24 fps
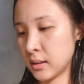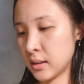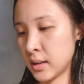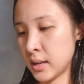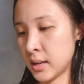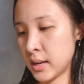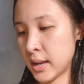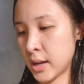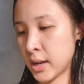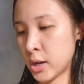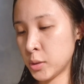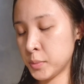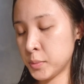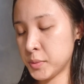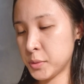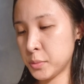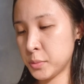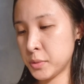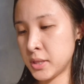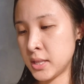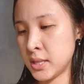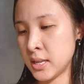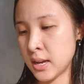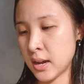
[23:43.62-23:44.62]
it helps
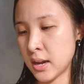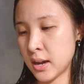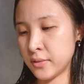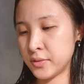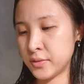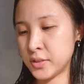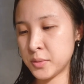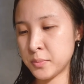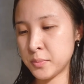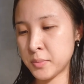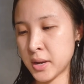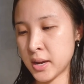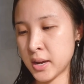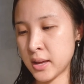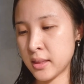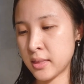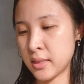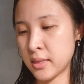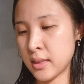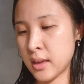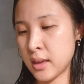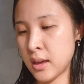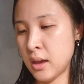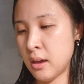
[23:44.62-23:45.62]
with the
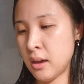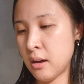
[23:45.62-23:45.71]
aftermath